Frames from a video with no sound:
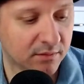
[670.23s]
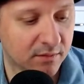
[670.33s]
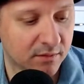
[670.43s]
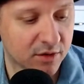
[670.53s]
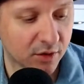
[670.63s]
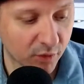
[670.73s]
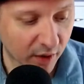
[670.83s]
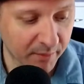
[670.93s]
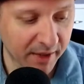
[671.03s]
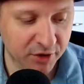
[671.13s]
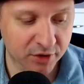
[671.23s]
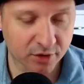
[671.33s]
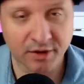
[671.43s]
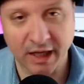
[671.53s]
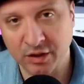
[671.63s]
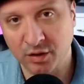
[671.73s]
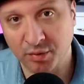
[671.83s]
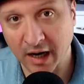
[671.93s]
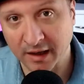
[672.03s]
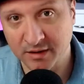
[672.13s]
So you want to make sure that your
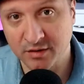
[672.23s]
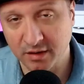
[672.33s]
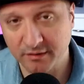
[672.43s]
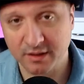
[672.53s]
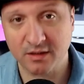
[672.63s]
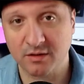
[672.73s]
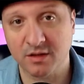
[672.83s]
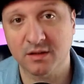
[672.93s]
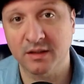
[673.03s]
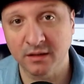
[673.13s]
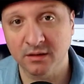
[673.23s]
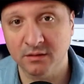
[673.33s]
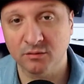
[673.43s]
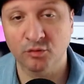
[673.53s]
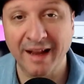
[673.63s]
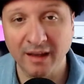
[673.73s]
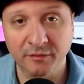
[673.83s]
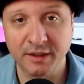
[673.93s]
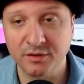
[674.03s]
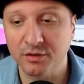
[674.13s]
products and services are still
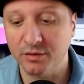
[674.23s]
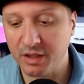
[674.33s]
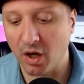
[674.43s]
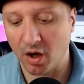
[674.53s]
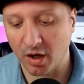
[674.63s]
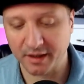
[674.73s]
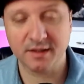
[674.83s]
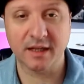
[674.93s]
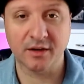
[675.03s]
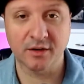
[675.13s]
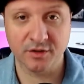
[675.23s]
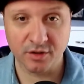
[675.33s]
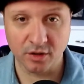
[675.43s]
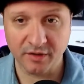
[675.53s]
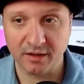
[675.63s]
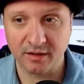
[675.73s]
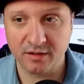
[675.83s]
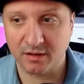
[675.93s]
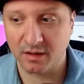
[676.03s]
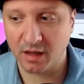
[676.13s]
relevant to the audience that you're serving, and this
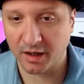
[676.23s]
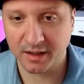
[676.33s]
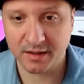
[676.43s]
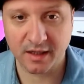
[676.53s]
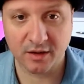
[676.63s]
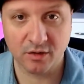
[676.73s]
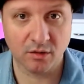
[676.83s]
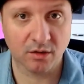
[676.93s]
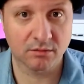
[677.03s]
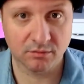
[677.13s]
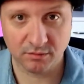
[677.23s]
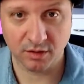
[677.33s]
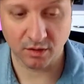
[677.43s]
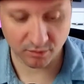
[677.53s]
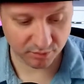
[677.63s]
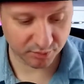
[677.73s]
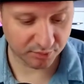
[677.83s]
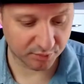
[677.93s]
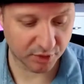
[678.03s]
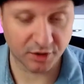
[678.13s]
is the audience that you are,
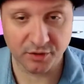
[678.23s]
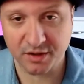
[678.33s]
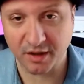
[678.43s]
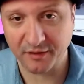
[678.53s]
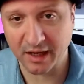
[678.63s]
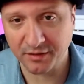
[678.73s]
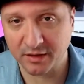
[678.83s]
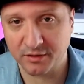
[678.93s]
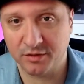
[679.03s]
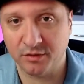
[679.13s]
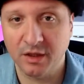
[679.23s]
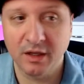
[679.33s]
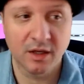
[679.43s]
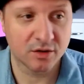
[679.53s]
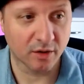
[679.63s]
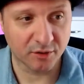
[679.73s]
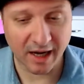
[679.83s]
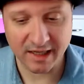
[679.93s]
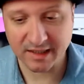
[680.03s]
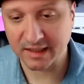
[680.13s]
putting your stuff out there to. So if your
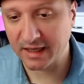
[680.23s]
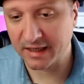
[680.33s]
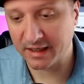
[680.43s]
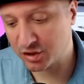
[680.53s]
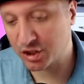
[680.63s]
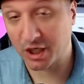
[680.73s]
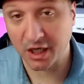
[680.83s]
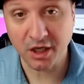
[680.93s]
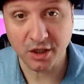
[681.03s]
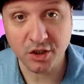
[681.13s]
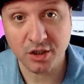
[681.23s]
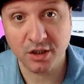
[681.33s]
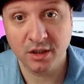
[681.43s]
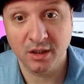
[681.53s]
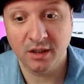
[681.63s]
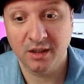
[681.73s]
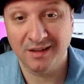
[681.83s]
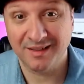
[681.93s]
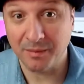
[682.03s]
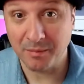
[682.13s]
ICA has changed,
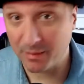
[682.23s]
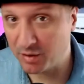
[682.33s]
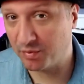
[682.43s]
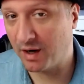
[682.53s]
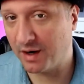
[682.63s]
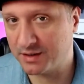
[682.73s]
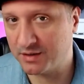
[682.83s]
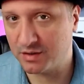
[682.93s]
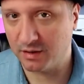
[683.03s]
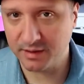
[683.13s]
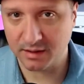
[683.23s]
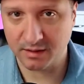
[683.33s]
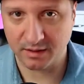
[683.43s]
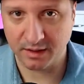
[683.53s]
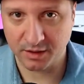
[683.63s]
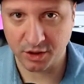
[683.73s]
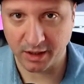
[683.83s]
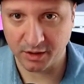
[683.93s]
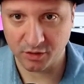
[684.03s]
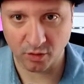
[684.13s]
then maybe your products and services need to
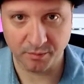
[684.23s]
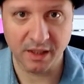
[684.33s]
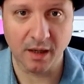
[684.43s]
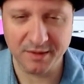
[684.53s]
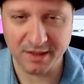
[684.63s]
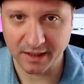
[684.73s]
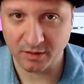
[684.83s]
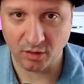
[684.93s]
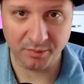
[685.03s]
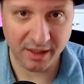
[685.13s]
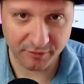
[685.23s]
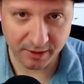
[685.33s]
change or be updated or pivot.